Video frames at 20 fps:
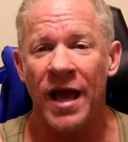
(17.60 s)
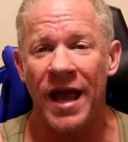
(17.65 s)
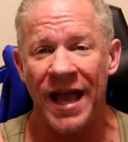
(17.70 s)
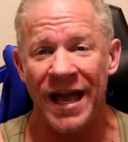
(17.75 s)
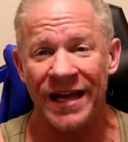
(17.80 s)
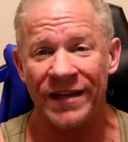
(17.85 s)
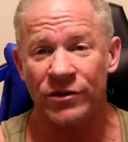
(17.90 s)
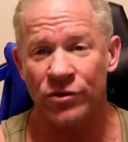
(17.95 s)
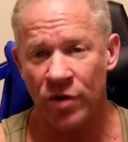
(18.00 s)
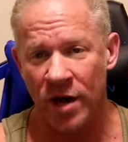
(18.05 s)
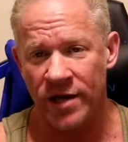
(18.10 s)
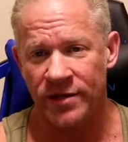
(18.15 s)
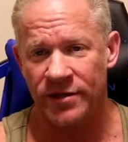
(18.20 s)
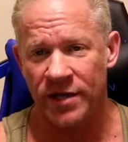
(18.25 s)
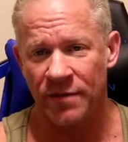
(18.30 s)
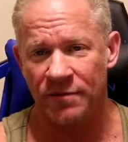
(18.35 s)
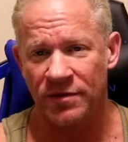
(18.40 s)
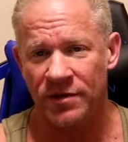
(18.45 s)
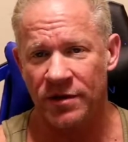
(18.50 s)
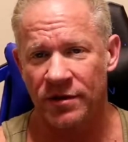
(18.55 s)
and
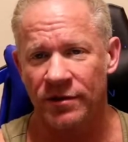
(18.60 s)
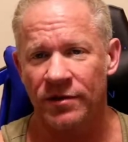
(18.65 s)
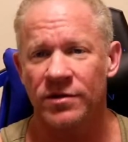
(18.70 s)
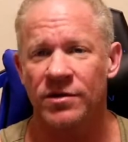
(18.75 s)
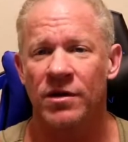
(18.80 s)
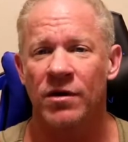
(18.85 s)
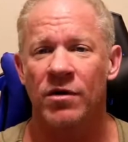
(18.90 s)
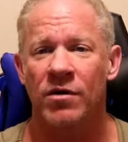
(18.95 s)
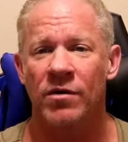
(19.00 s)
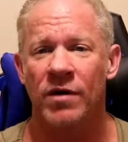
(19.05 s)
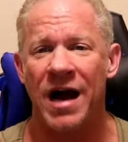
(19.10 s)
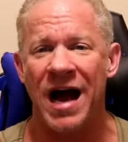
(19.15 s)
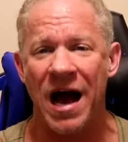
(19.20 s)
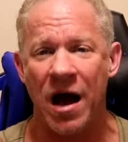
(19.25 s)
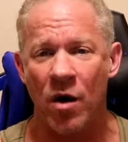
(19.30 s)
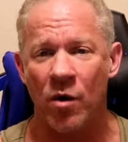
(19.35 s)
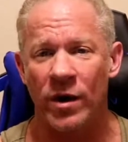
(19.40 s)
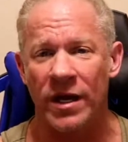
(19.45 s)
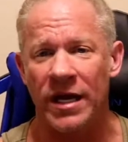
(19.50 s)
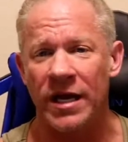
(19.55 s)
triceps. So,
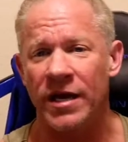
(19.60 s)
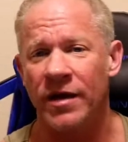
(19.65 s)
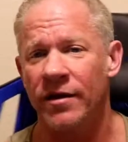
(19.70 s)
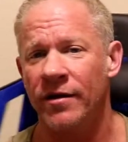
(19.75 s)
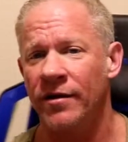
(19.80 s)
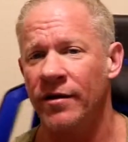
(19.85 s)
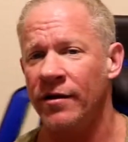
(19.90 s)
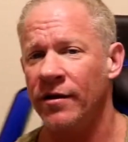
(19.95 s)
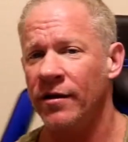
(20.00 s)
owie.